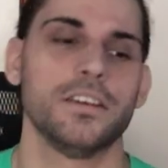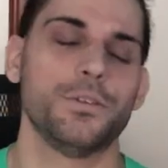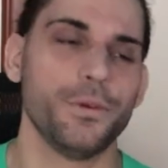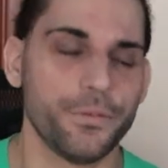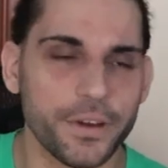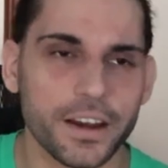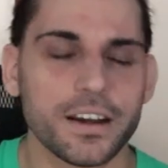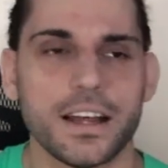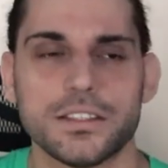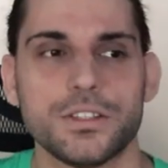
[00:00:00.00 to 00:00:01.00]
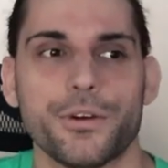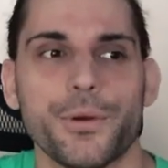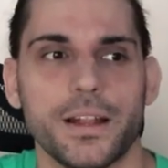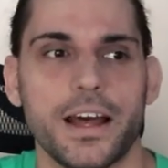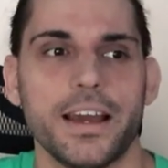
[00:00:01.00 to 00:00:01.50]
To be fair, that
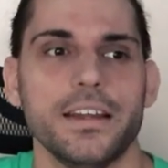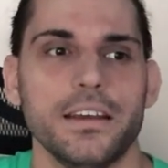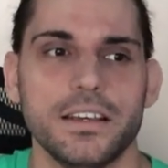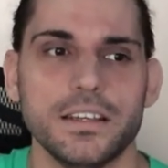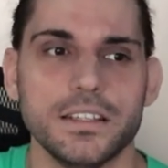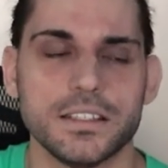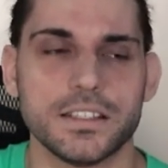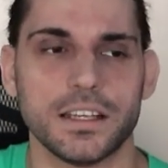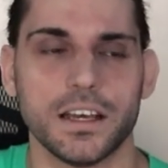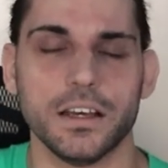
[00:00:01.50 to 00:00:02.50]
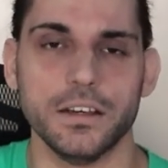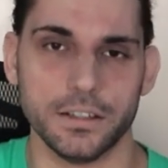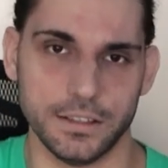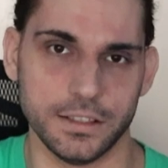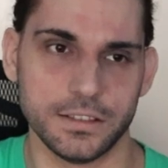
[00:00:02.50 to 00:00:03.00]
storyline is
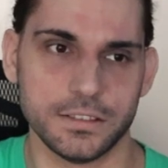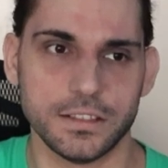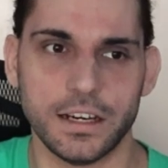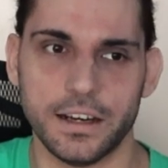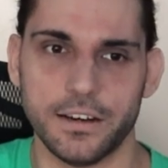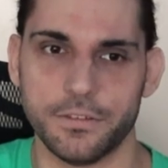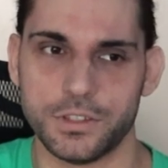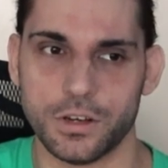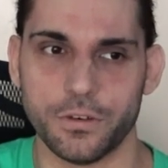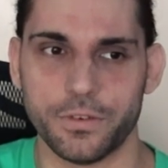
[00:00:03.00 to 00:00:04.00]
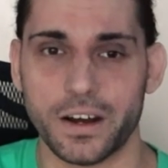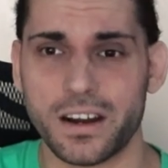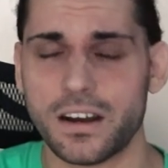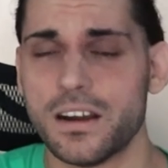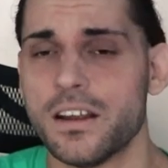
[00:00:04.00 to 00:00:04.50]
good so
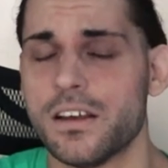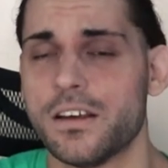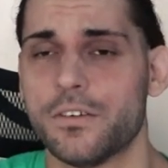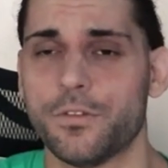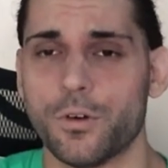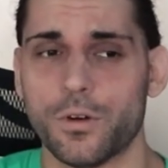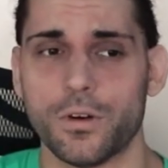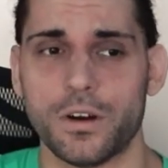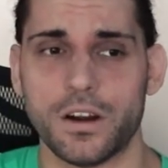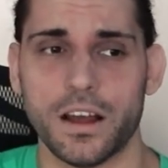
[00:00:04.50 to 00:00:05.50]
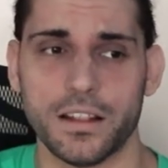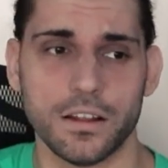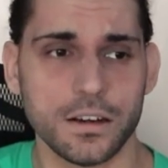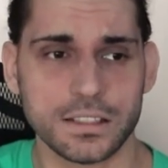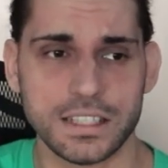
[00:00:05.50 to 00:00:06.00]
far. For a
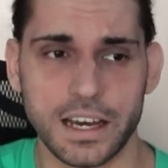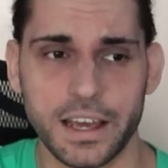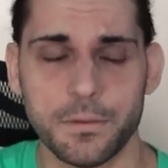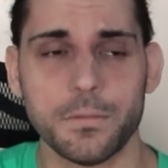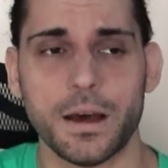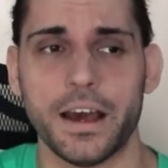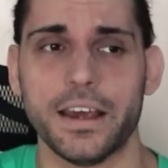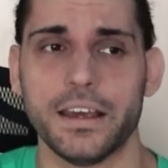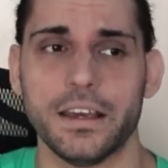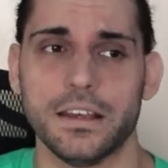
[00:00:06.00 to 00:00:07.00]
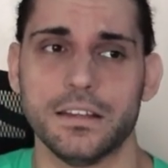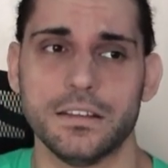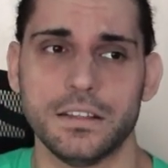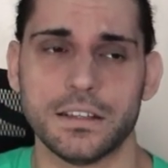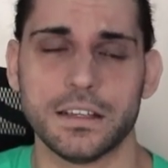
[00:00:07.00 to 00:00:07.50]
long time, I
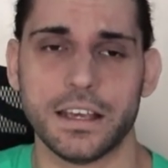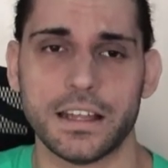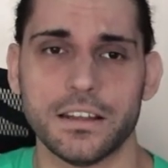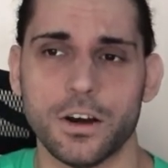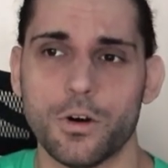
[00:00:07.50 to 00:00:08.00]
didn't get the